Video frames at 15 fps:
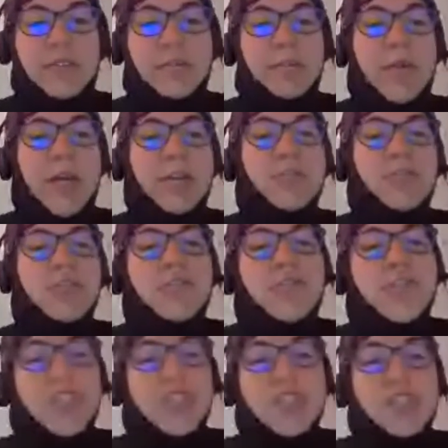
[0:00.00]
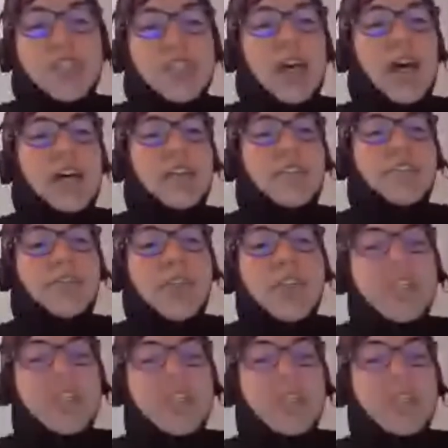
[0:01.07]
Microservices are
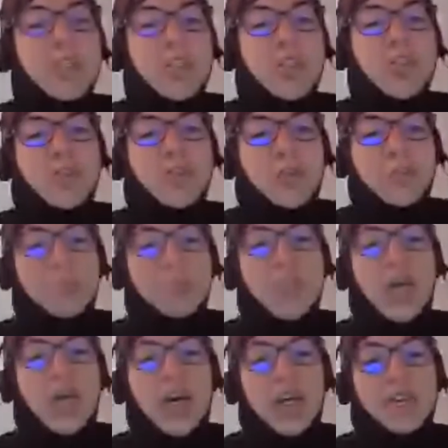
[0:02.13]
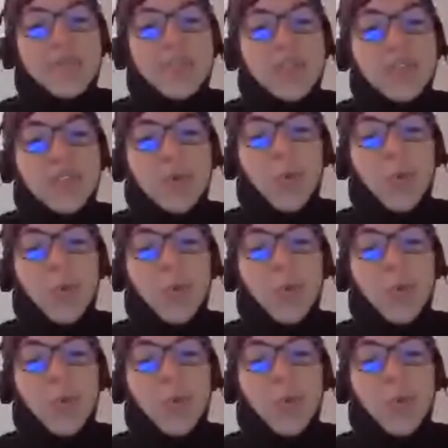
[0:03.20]
very similar to the beehives.